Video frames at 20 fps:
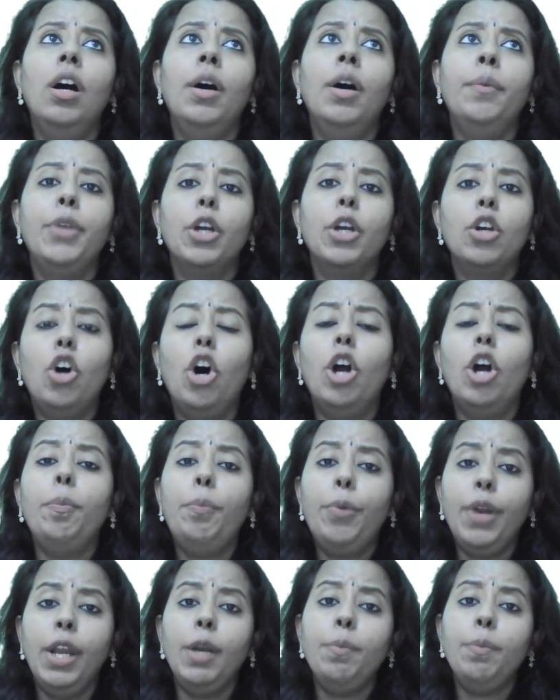the
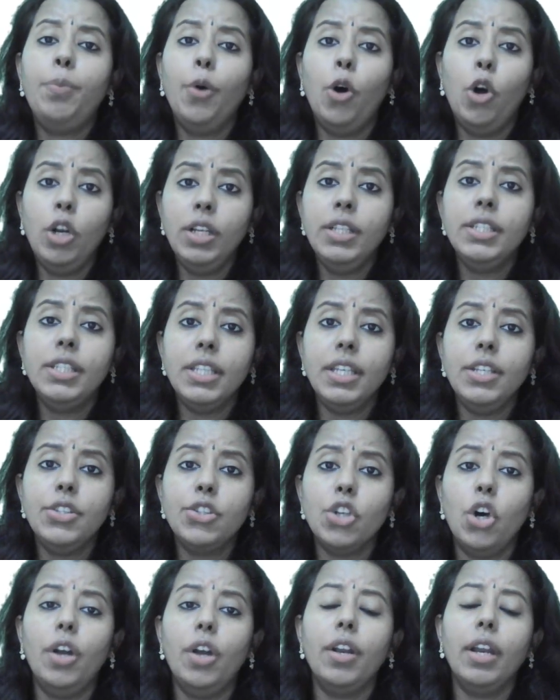corporate
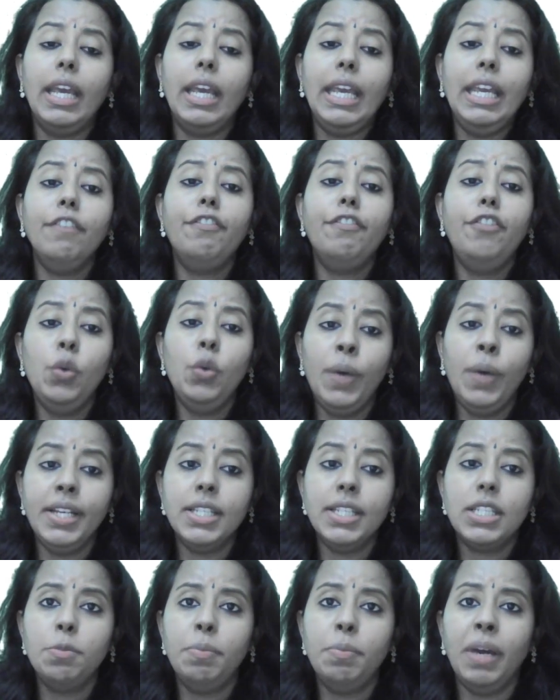policies are
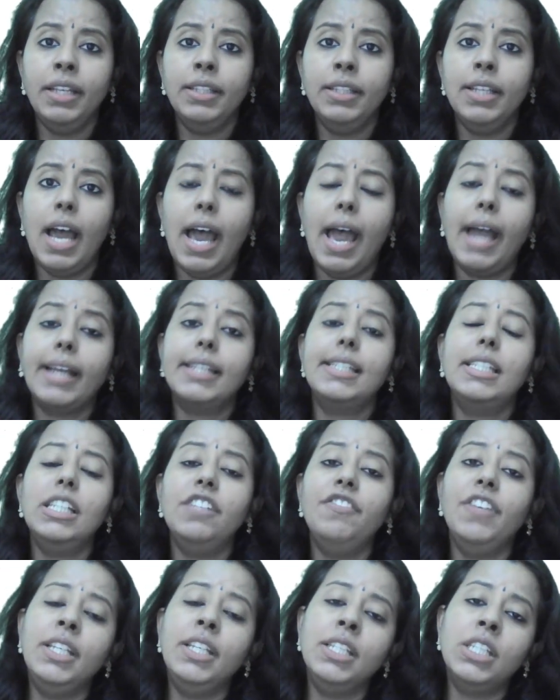influenced by the
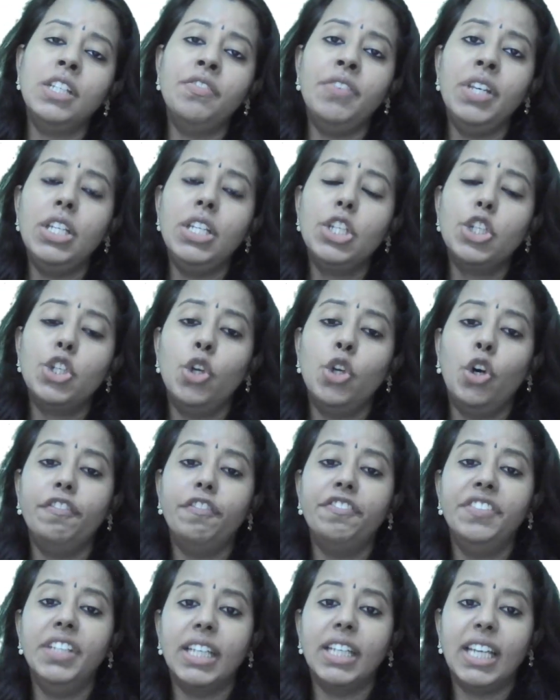active intervention
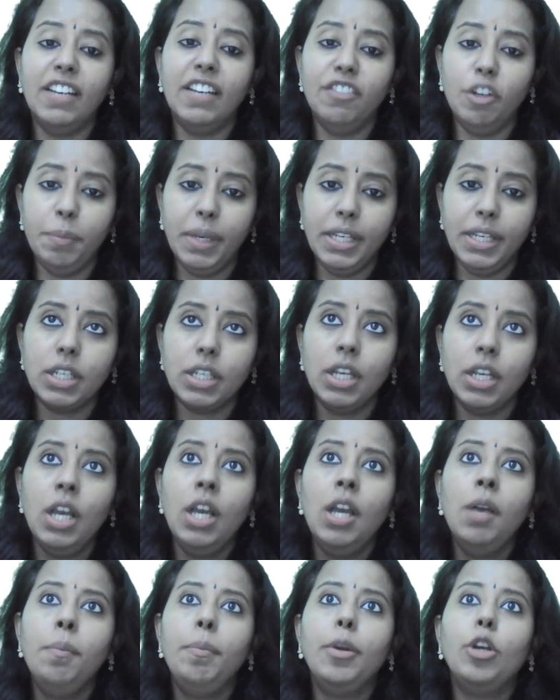of the government,
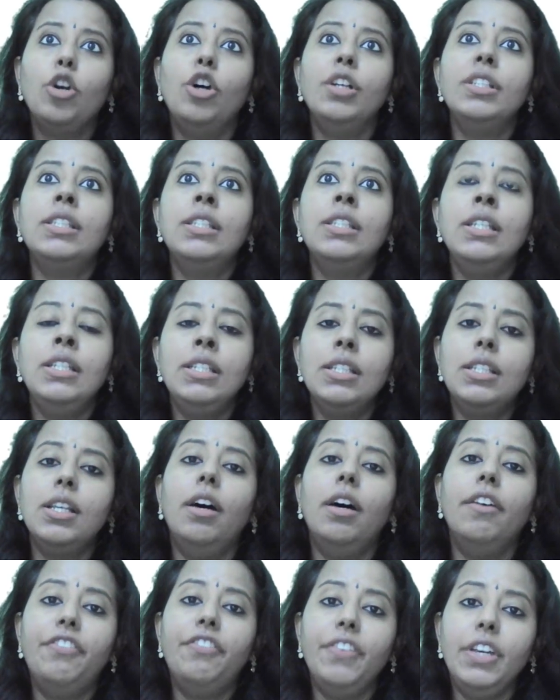because since
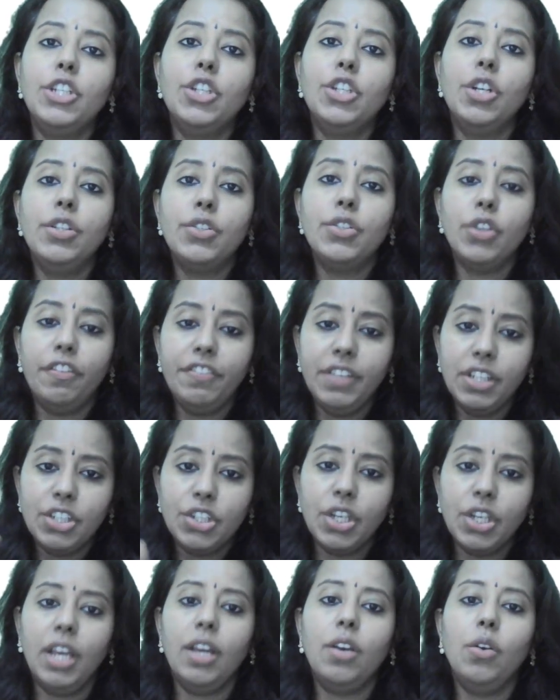the officials of
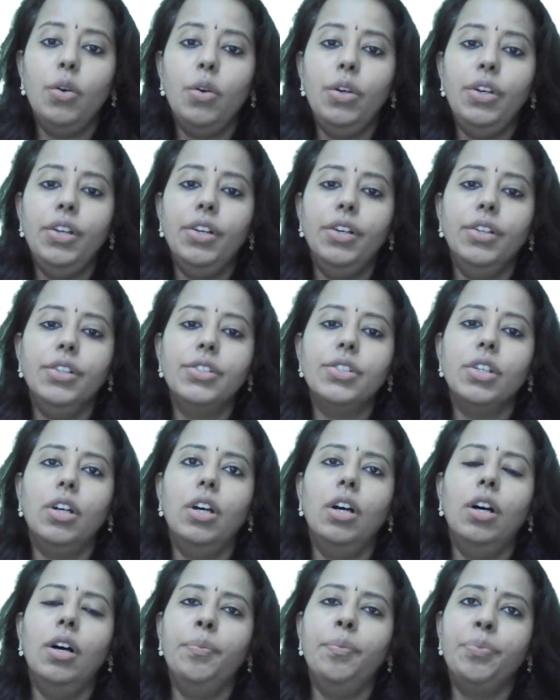the shareholders,
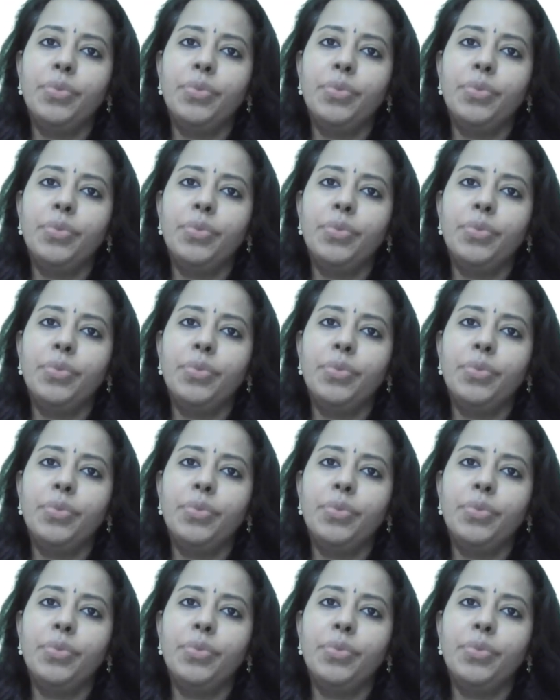